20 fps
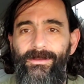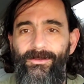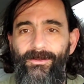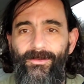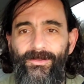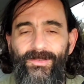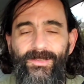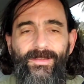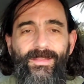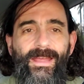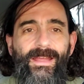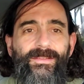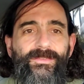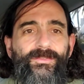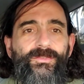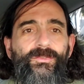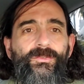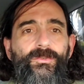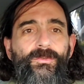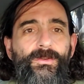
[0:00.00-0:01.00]
You'll see that
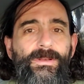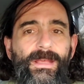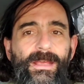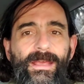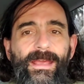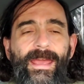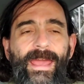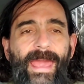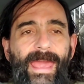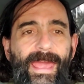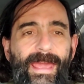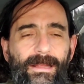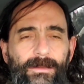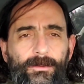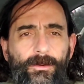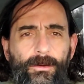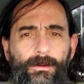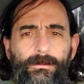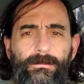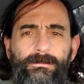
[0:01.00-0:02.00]
soon,
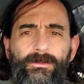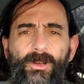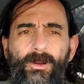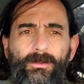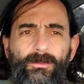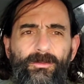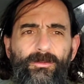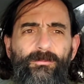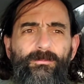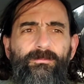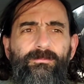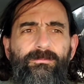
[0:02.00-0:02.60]
or no, you